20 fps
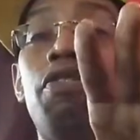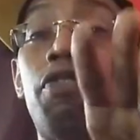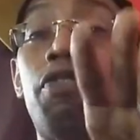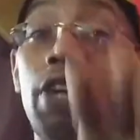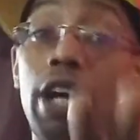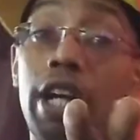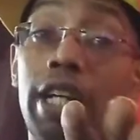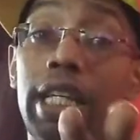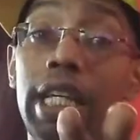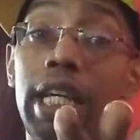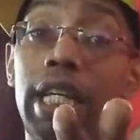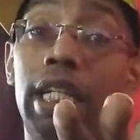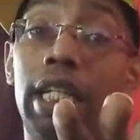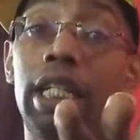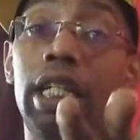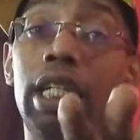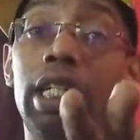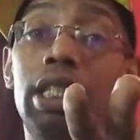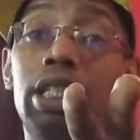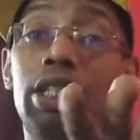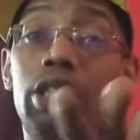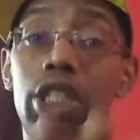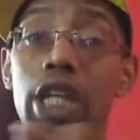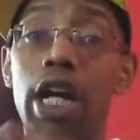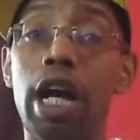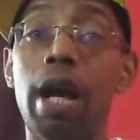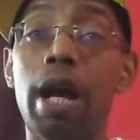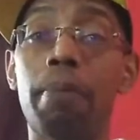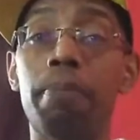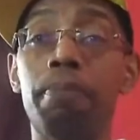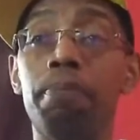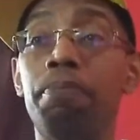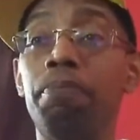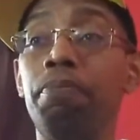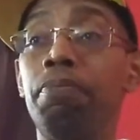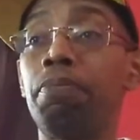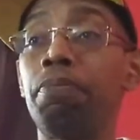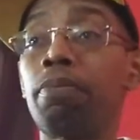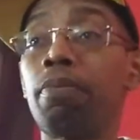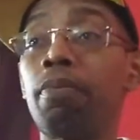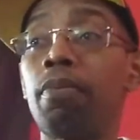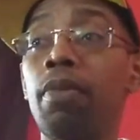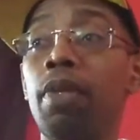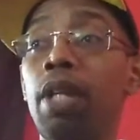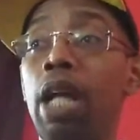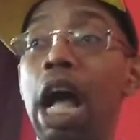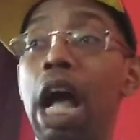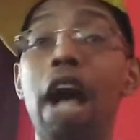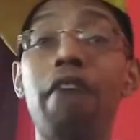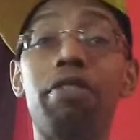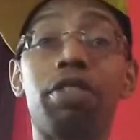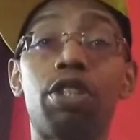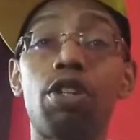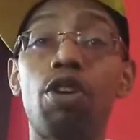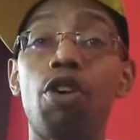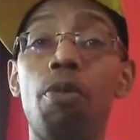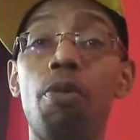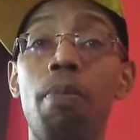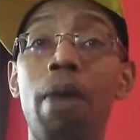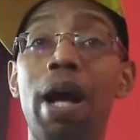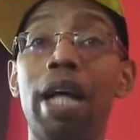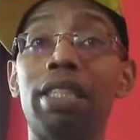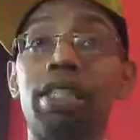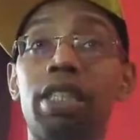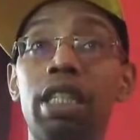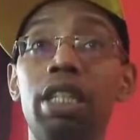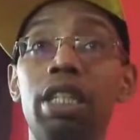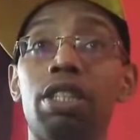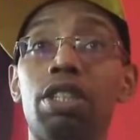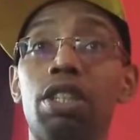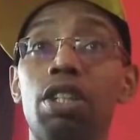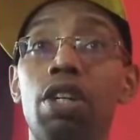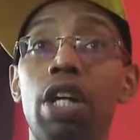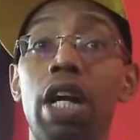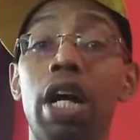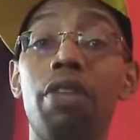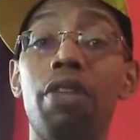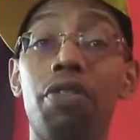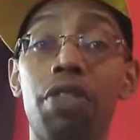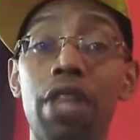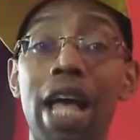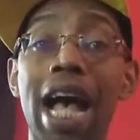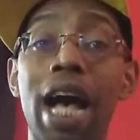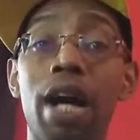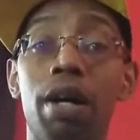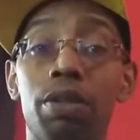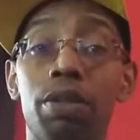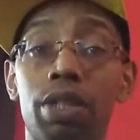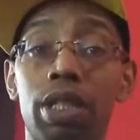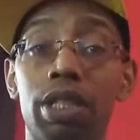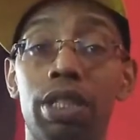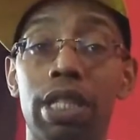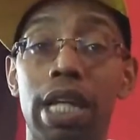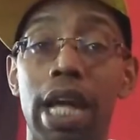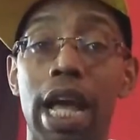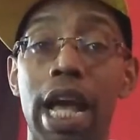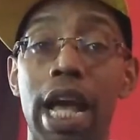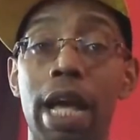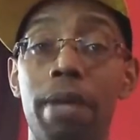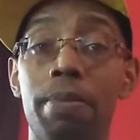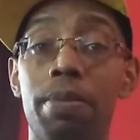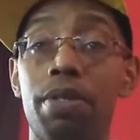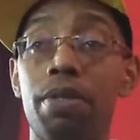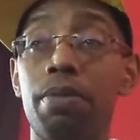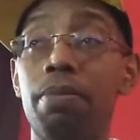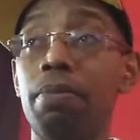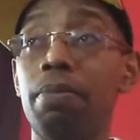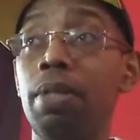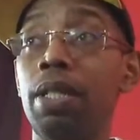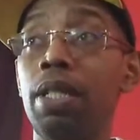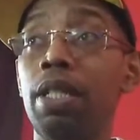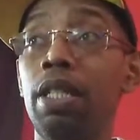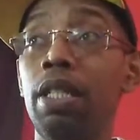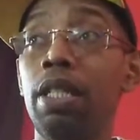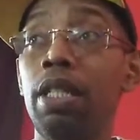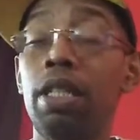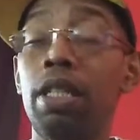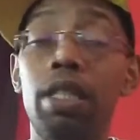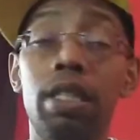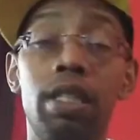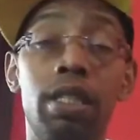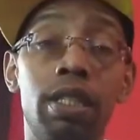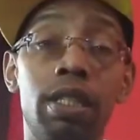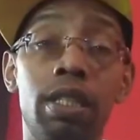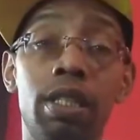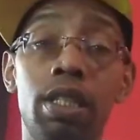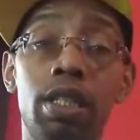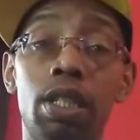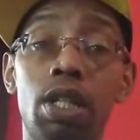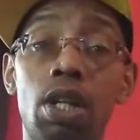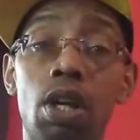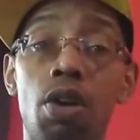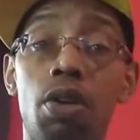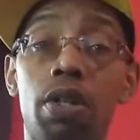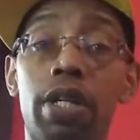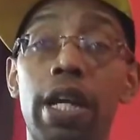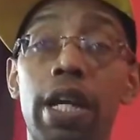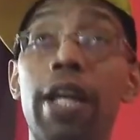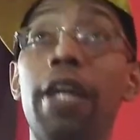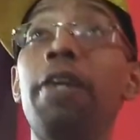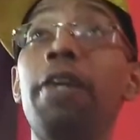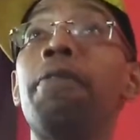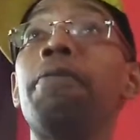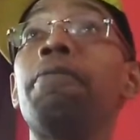fucking dumb. I've shown my sister 1,000 times. Okay?